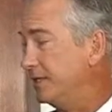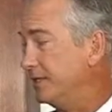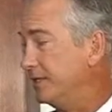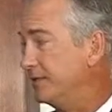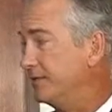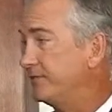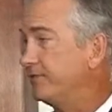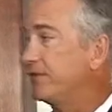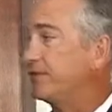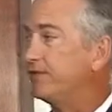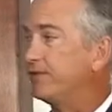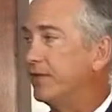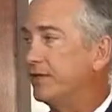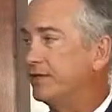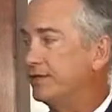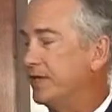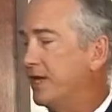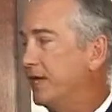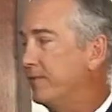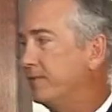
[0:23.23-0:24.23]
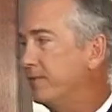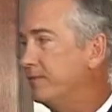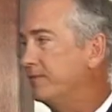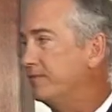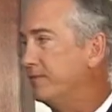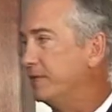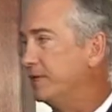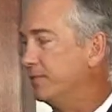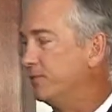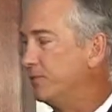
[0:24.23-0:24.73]
And since that time, we've
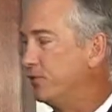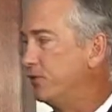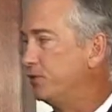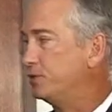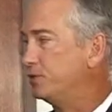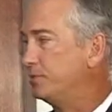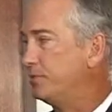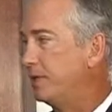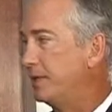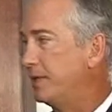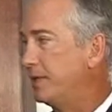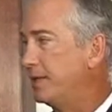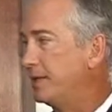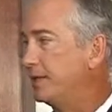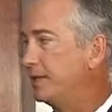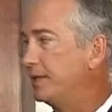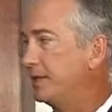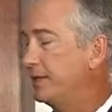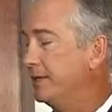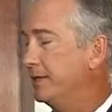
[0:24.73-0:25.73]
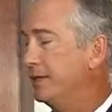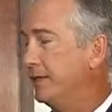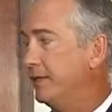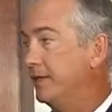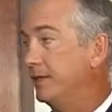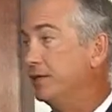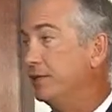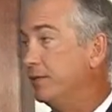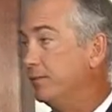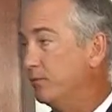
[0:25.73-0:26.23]
been approached by
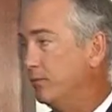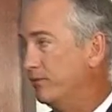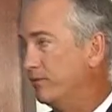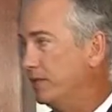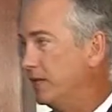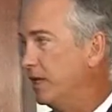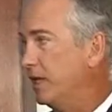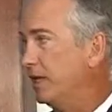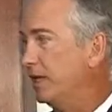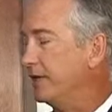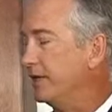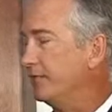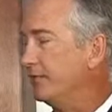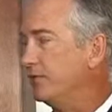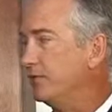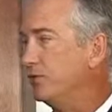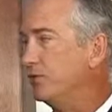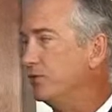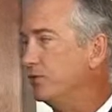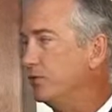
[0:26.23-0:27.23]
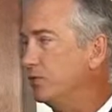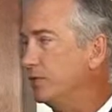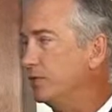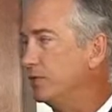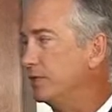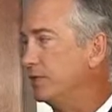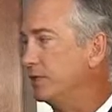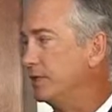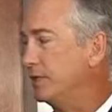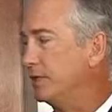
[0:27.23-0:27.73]
a number of clients who
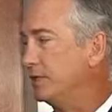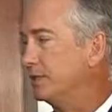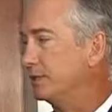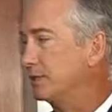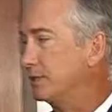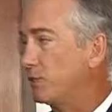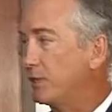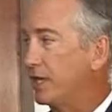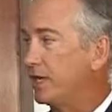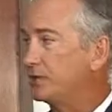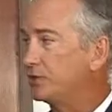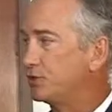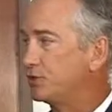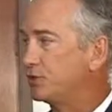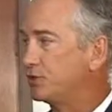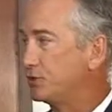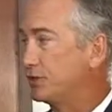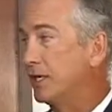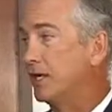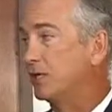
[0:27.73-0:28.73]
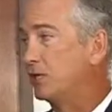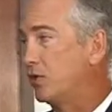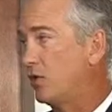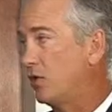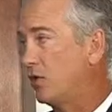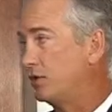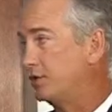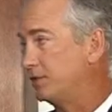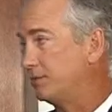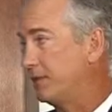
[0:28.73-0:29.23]
were in crashes not
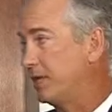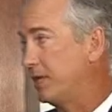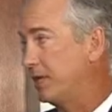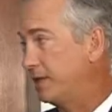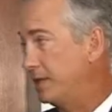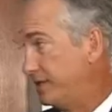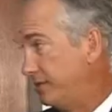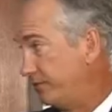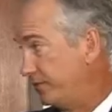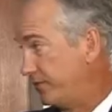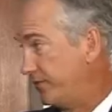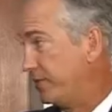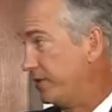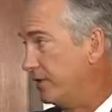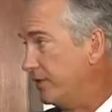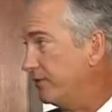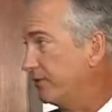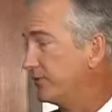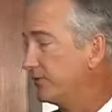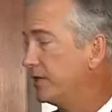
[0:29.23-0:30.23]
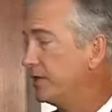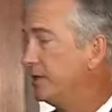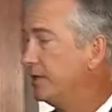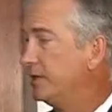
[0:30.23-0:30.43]
caused by themselves,